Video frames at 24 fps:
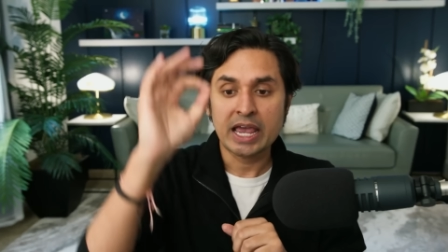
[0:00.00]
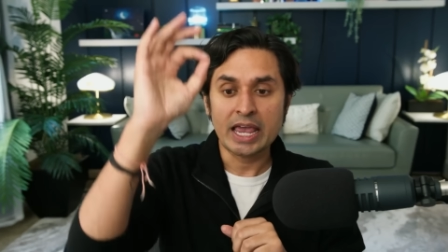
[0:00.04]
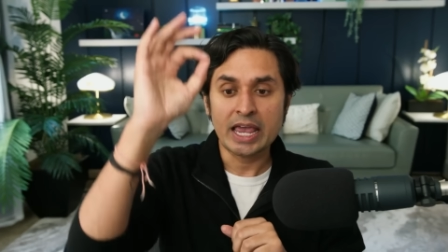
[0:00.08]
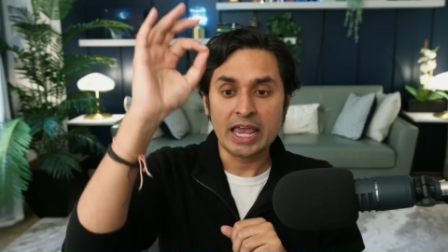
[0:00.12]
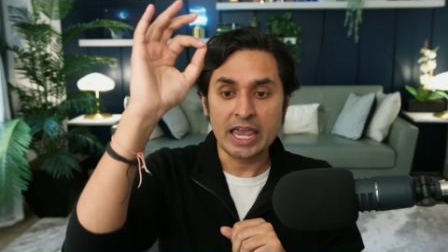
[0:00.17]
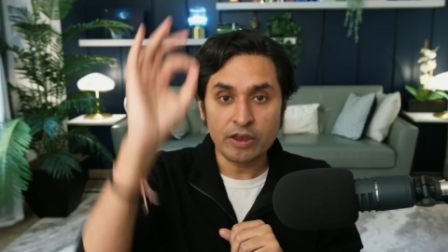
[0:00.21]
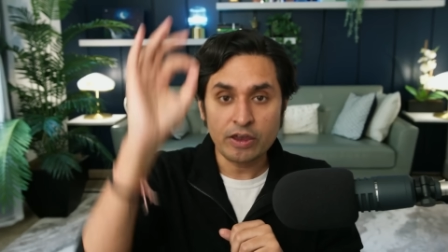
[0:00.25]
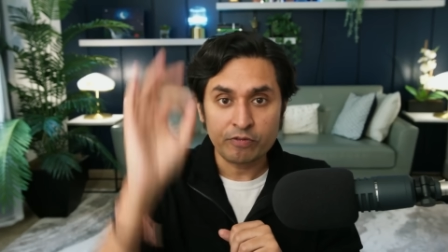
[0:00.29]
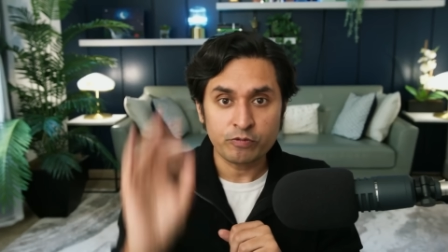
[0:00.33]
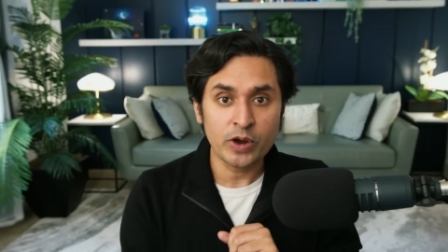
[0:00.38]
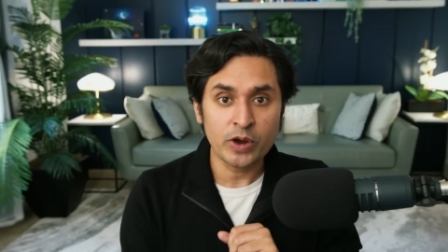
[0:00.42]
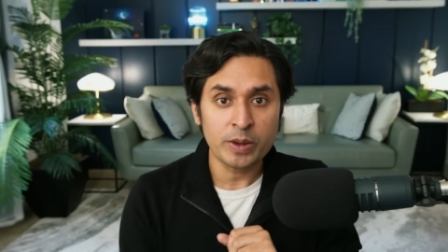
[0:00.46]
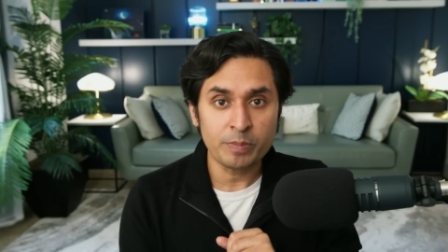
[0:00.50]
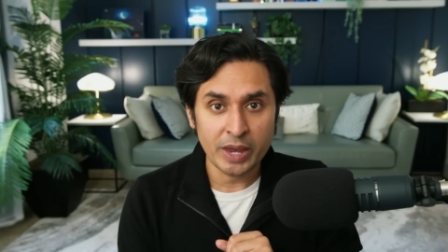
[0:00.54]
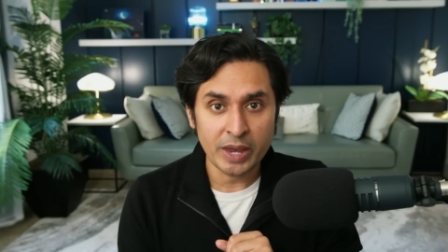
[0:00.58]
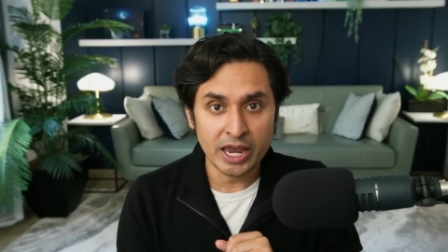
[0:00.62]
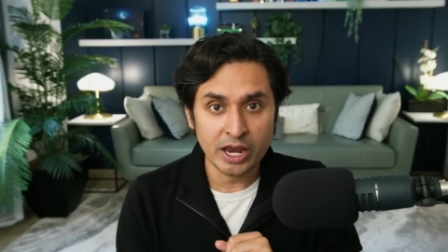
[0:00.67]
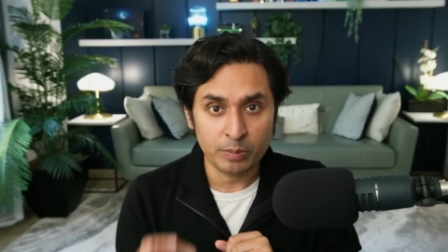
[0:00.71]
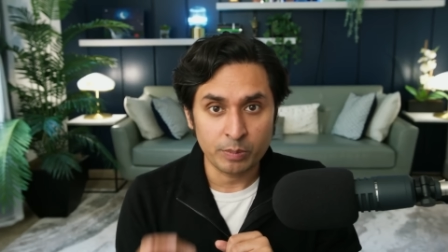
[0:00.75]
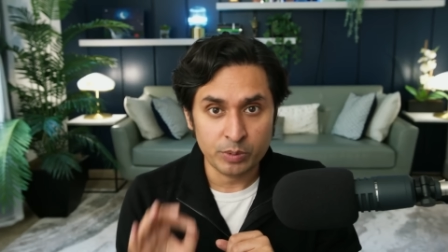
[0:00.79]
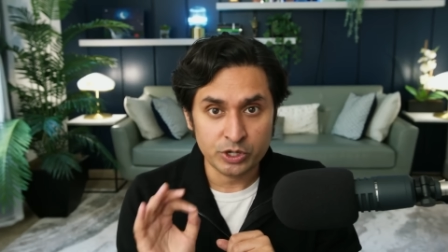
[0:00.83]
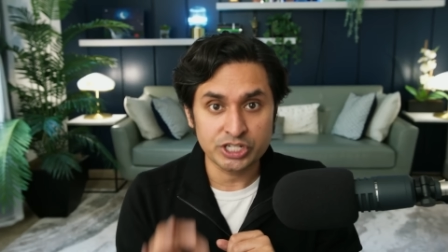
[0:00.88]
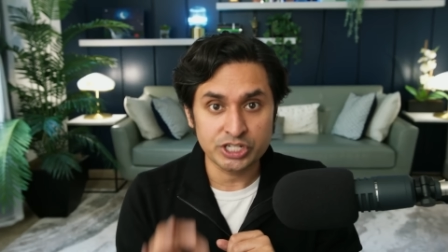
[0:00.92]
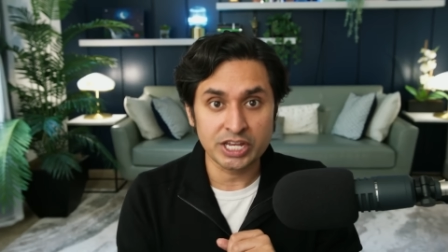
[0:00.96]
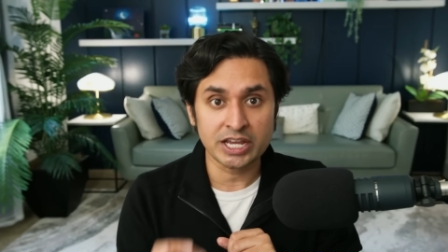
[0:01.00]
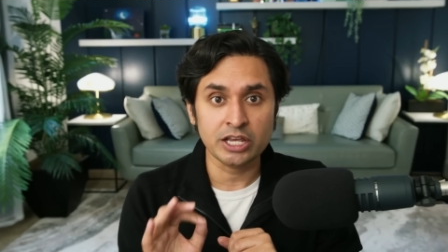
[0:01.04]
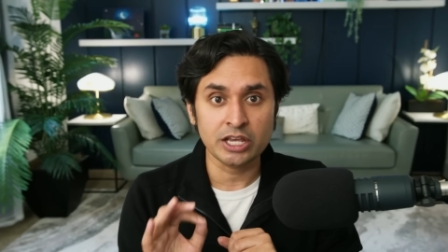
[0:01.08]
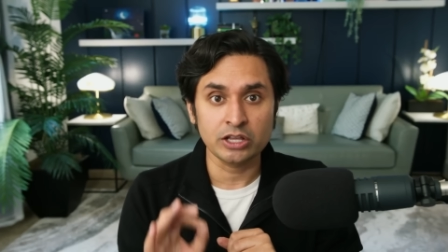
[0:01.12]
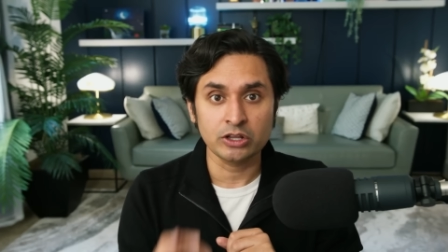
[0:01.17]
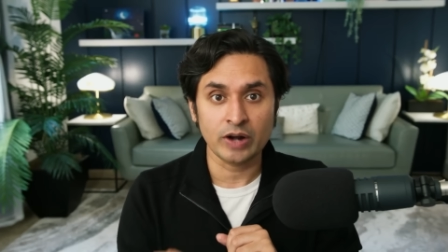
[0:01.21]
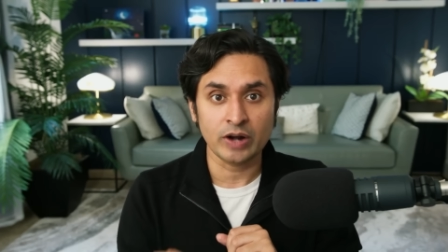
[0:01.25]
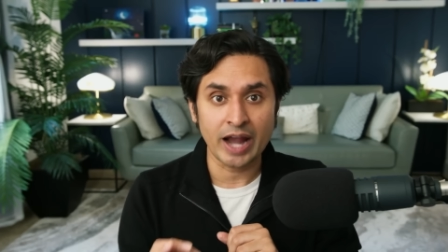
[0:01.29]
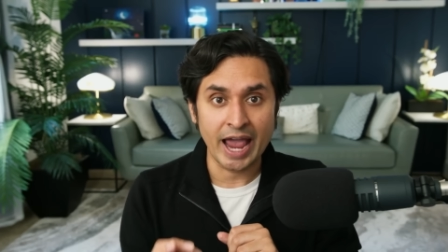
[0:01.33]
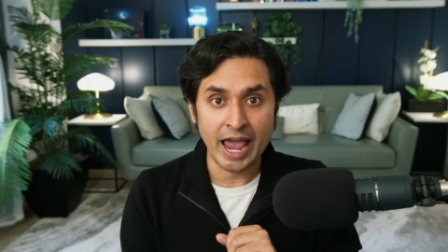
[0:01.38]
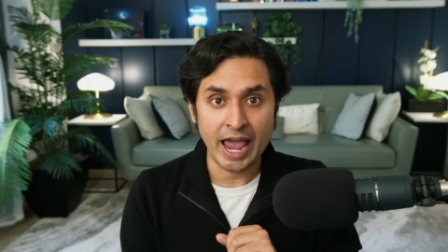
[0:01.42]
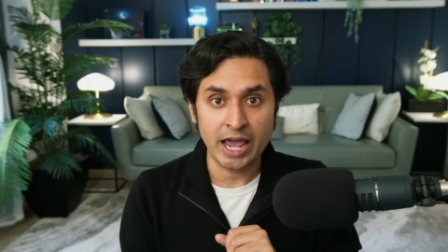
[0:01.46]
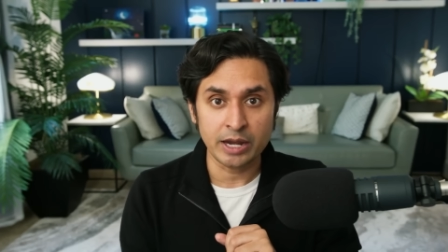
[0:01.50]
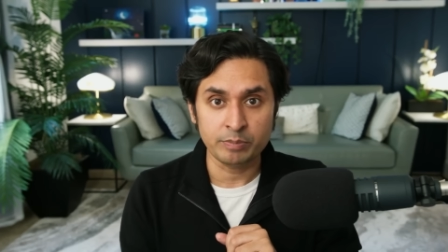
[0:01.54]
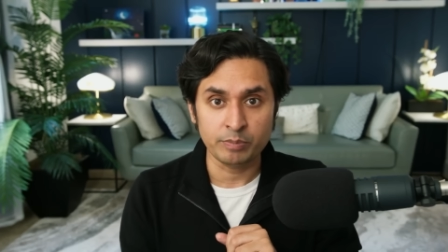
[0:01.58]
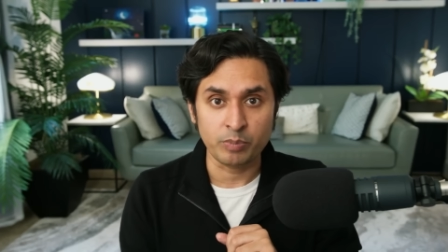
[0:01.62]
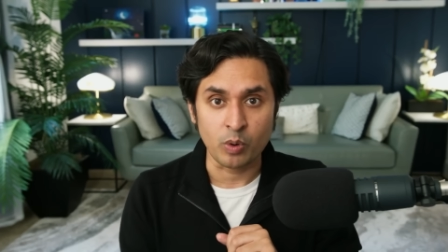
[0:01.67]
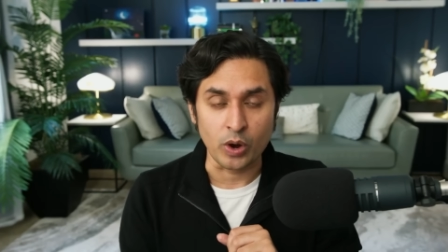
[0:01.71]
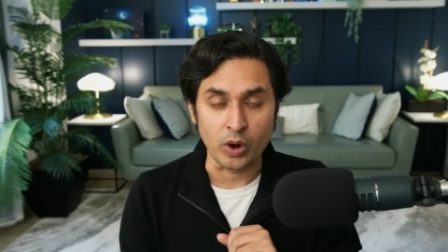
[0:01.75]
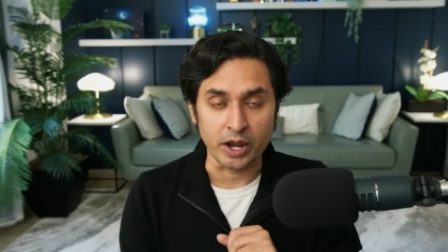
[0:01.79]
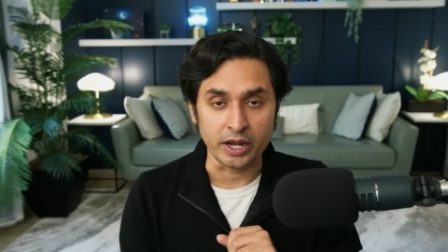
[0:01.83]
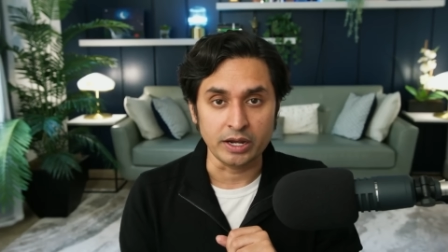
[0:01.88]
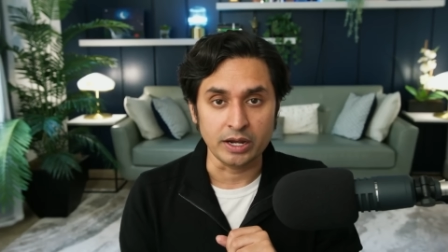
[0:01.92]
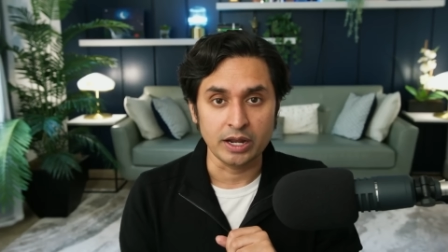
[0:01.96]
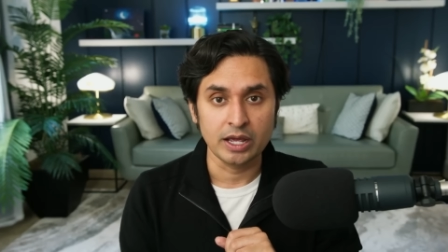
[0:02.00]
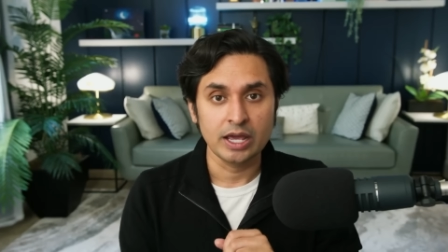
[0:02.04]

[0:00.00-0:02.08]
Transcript: If we pick a particular endpoint,